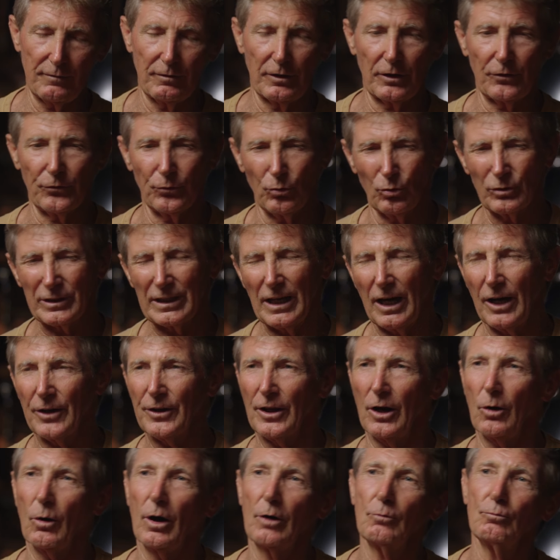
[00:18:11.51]
And I thought,
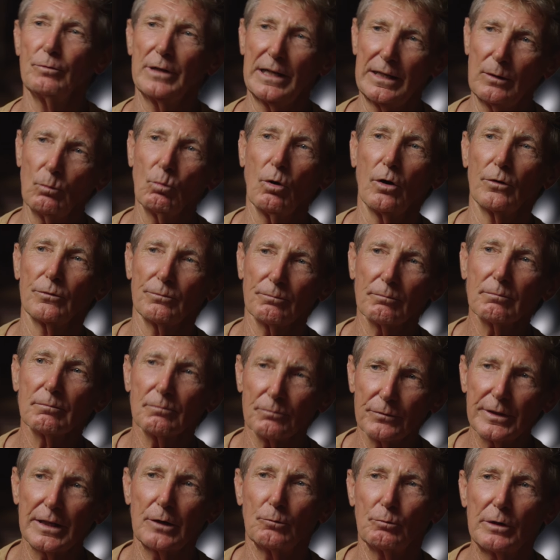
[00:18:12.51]
no, I really want
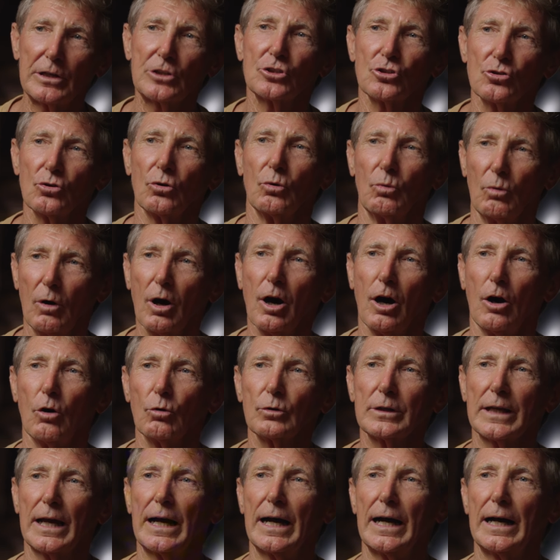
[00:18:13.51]
the original
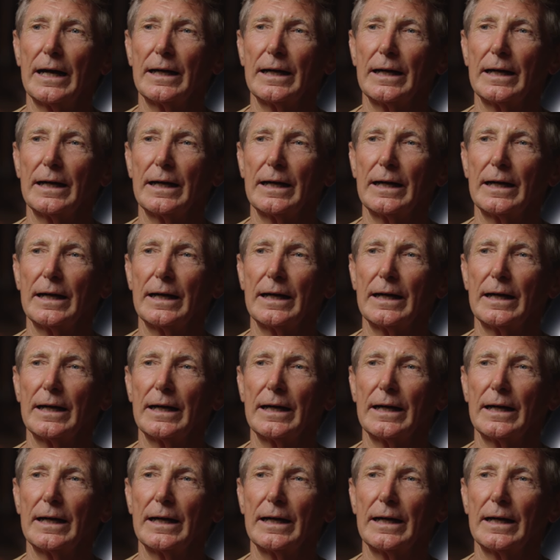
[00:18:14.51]
old car.